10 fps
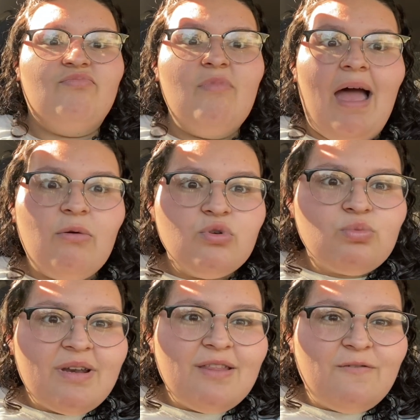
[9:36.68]
I was
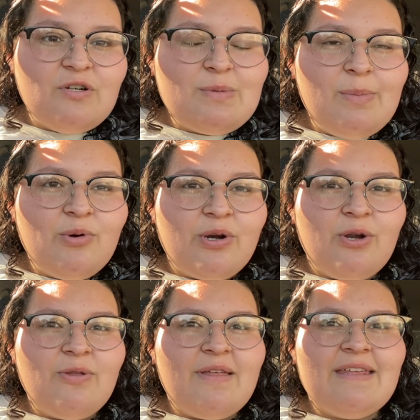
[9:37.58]
one of the first people to
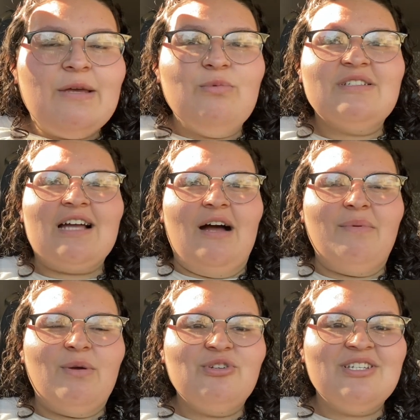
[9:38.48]
know that he was
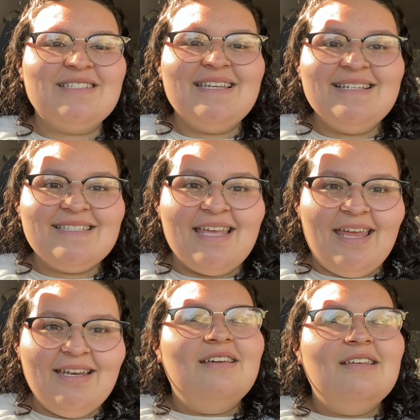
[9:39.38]
coming, which is
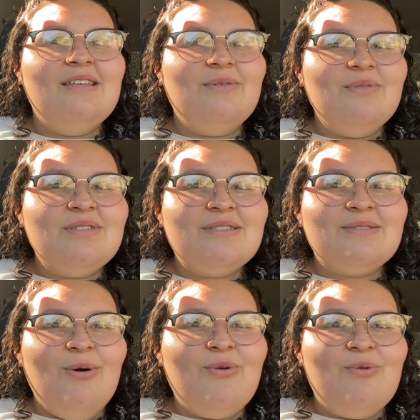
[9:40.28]
insane. It was
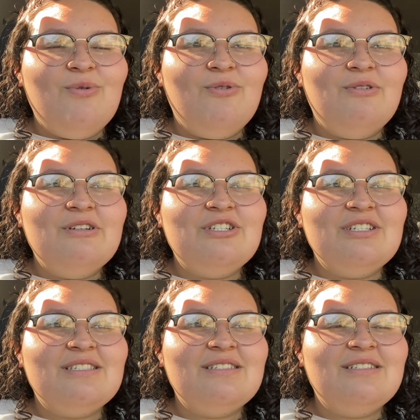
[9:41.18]
so cool
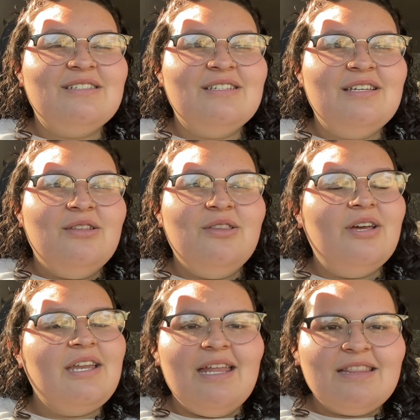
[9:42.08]
just
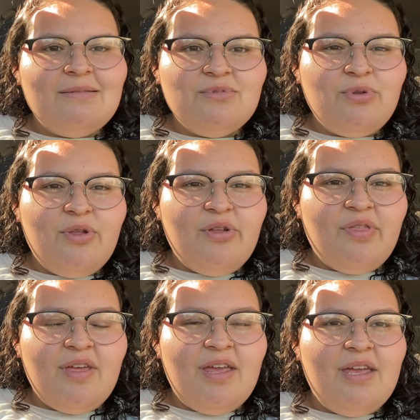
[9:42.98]
looking at them do their
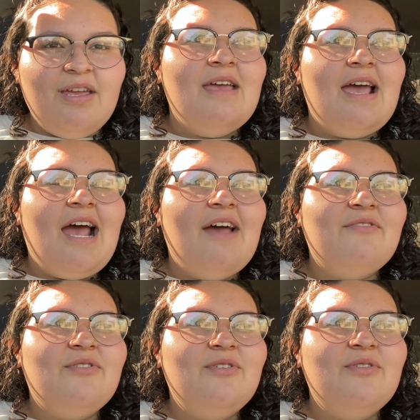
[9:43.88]
thing.
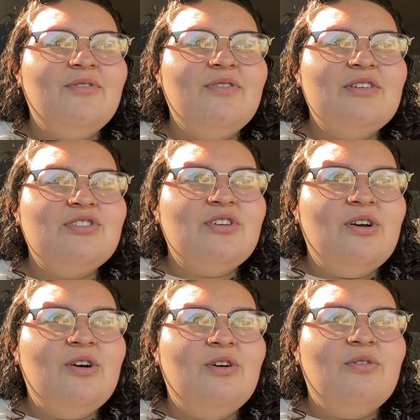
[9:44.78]
After the
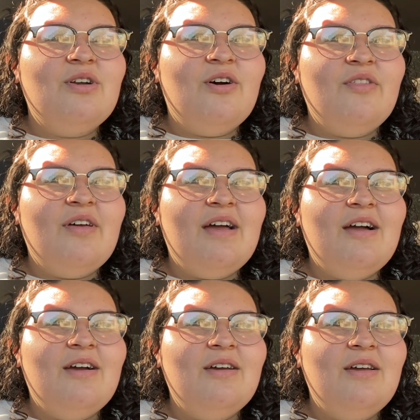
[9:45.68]
show and all
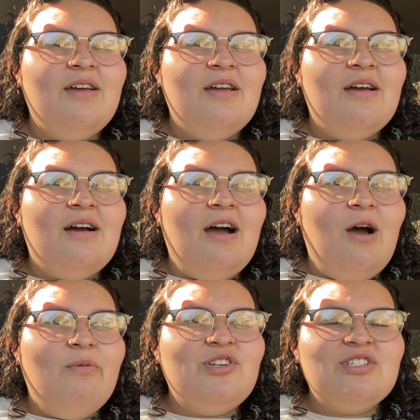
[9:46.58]
that,
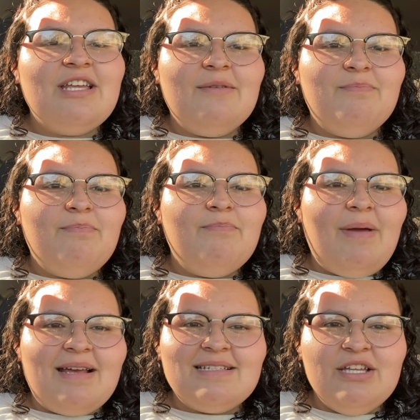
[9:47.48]
uh, we just stayed
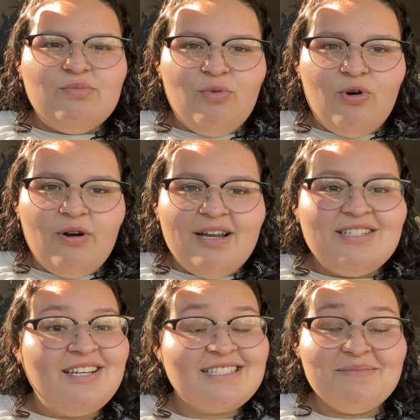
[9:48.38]
backstage more,
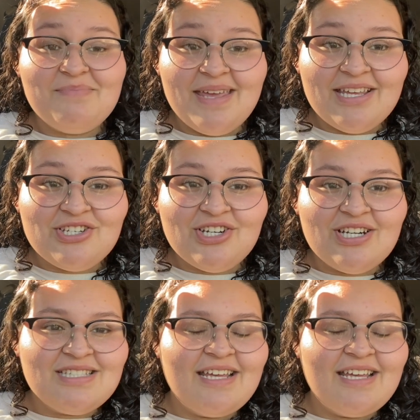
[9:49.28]
took some pictures.